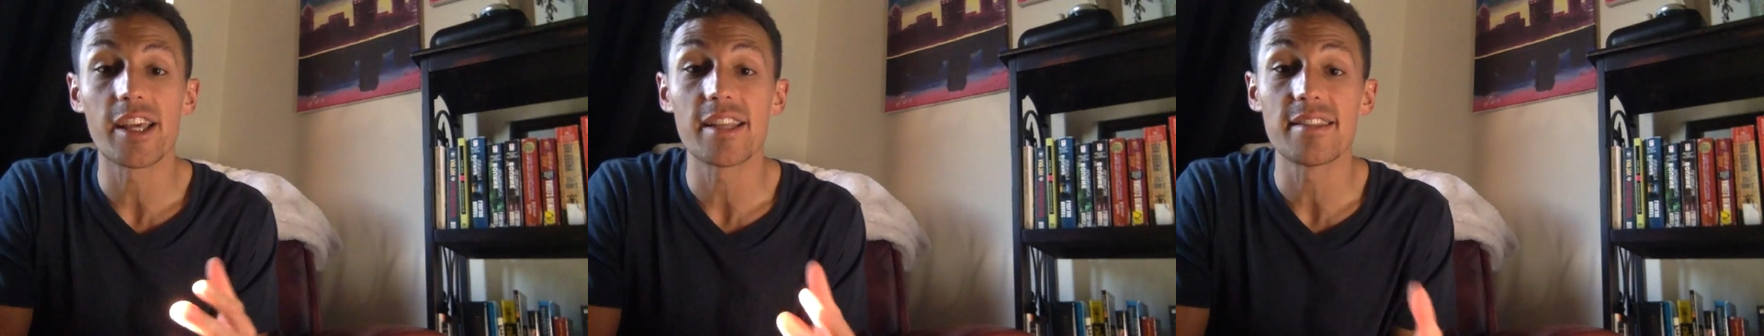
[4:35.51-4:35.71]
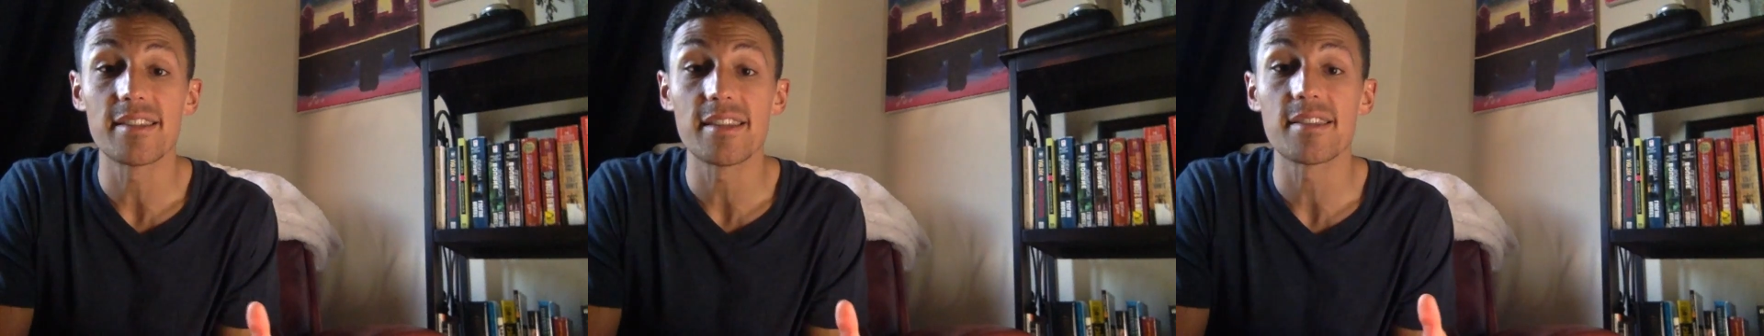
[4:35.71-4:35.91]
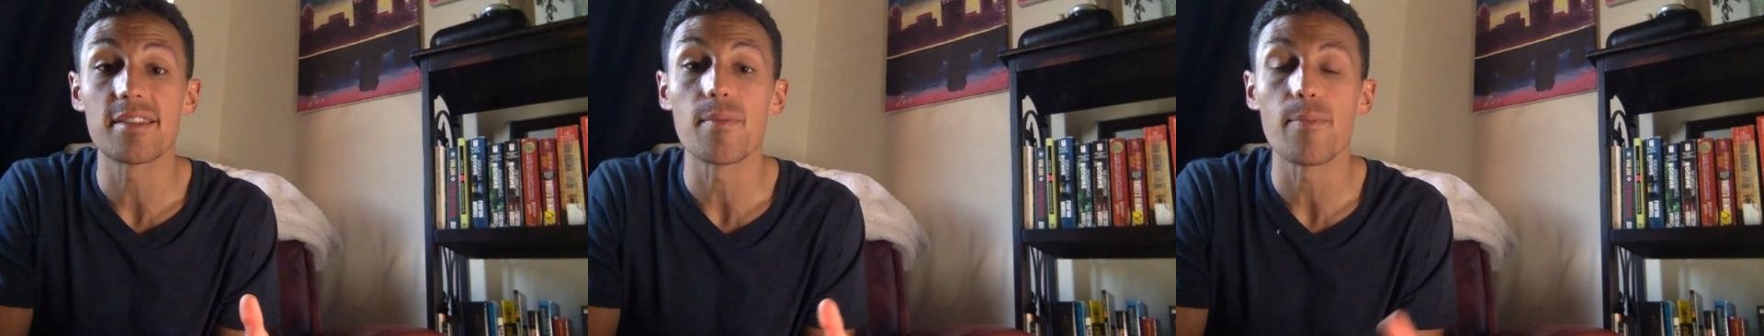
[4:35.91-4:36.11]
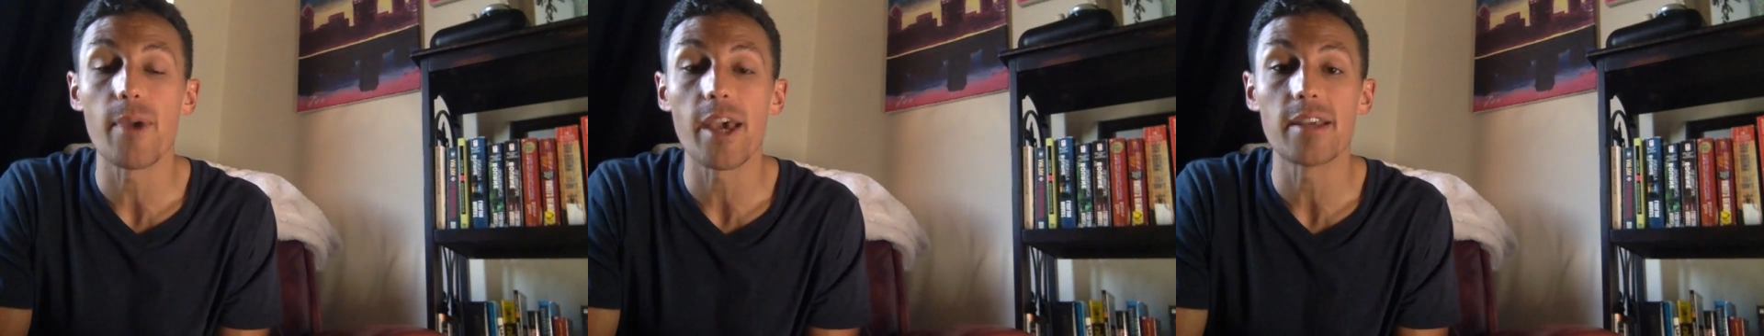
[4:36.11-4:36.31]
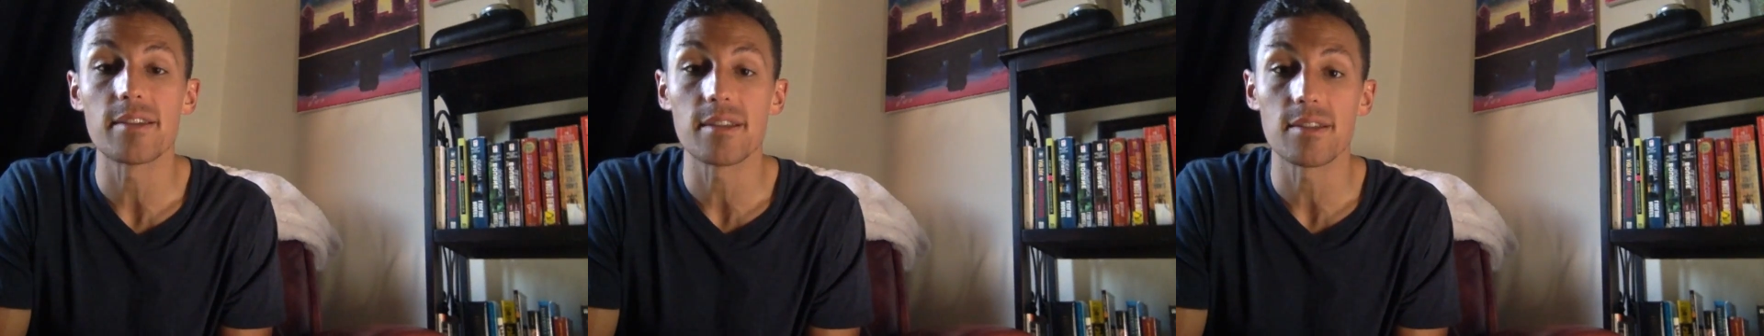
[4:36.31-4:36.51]
consistent
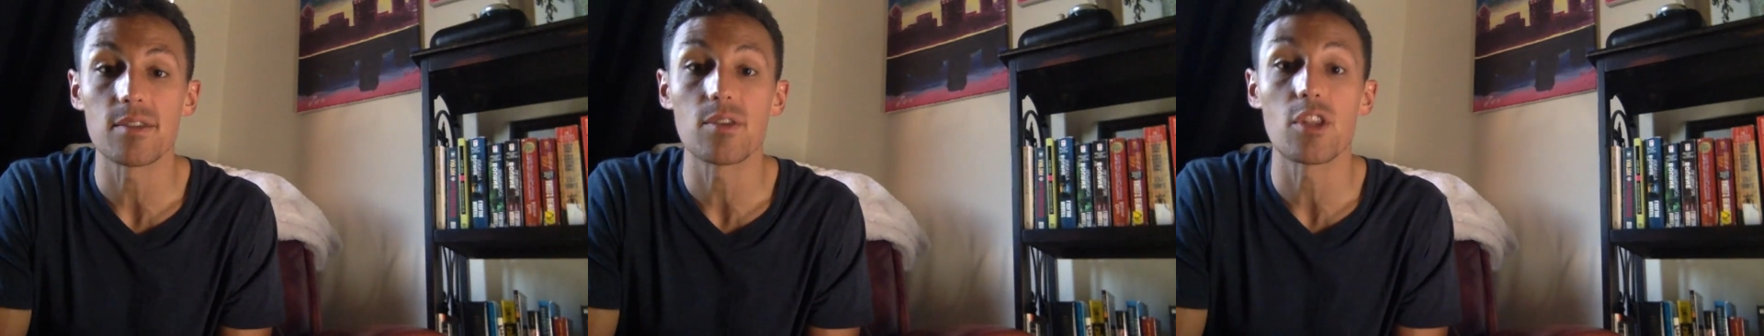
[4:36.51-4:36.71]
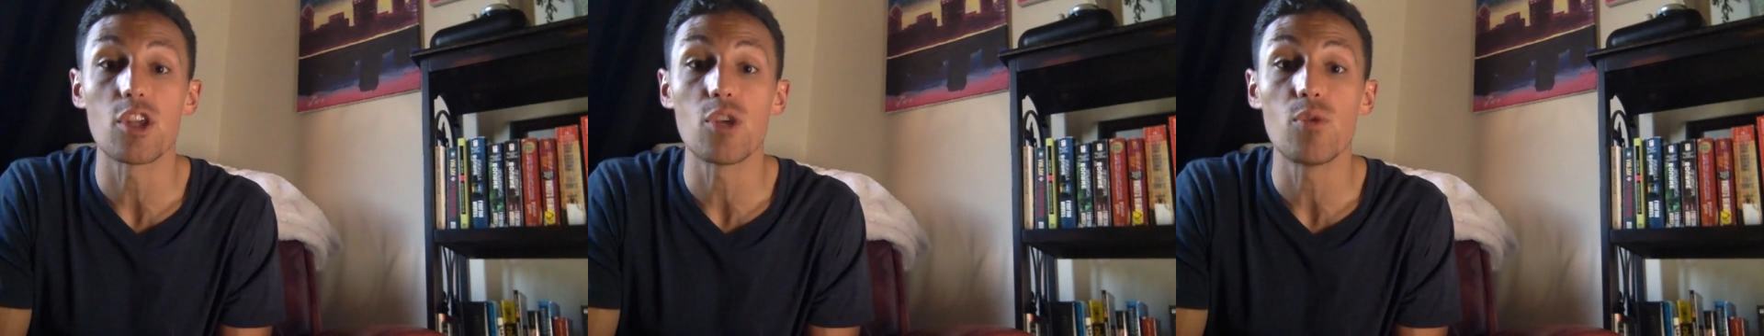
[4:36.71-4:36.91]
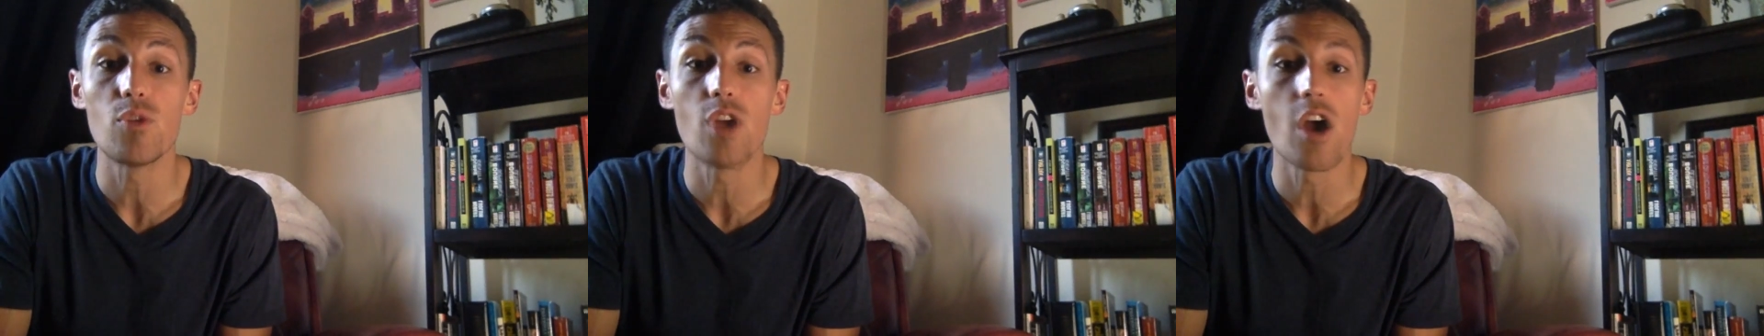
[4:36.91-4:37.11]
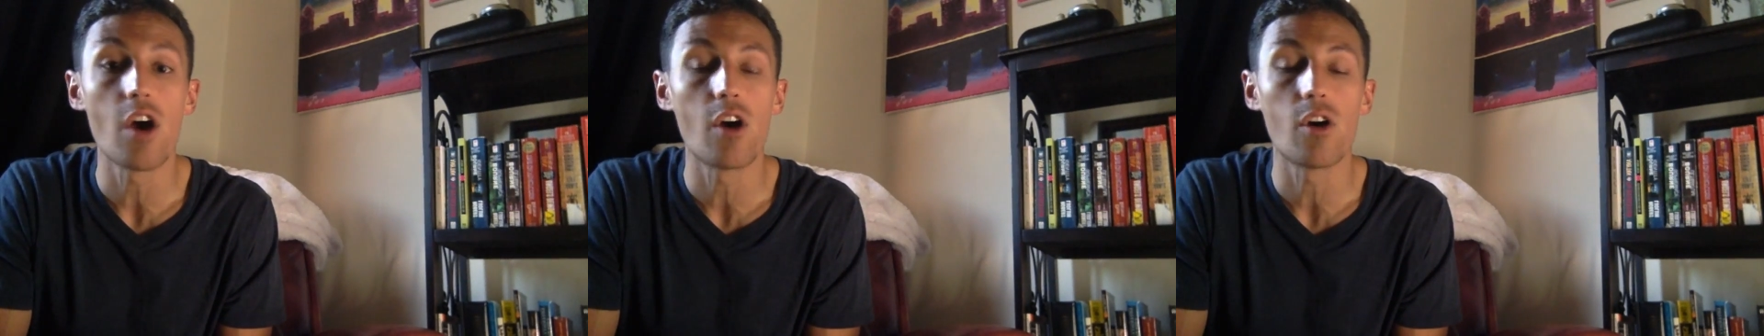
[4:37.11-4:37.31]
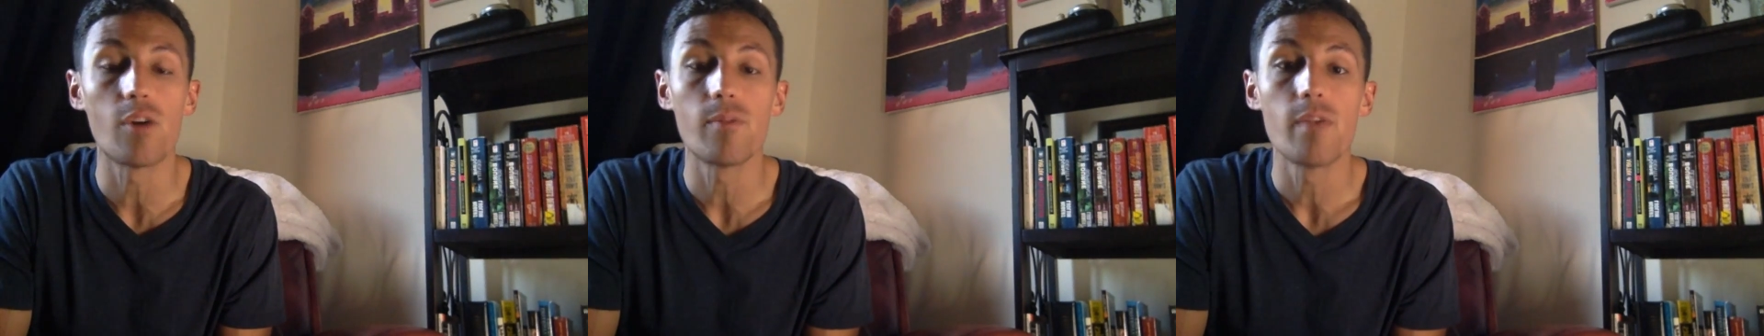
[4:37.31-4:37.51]
basis so that you
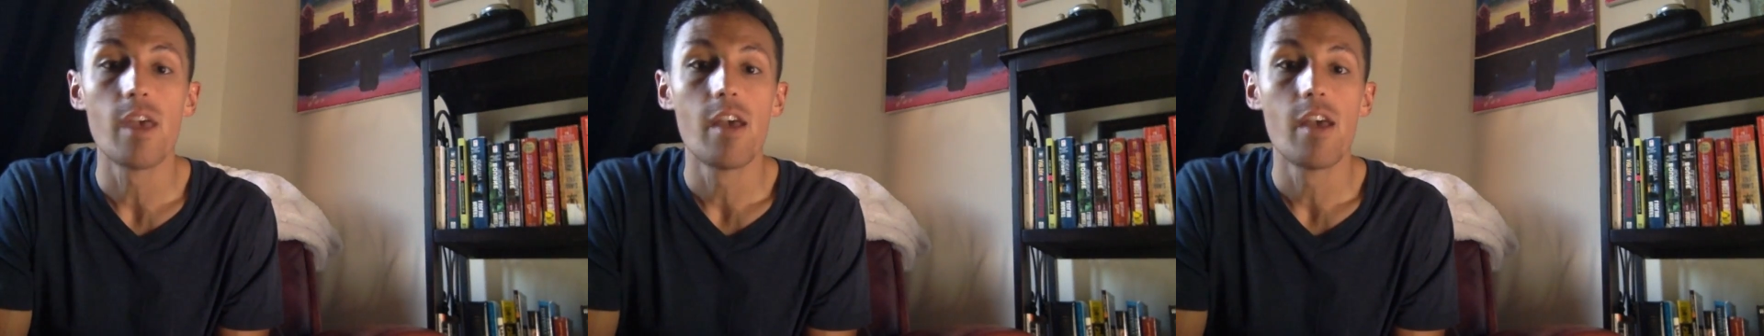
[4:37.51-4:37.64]
know,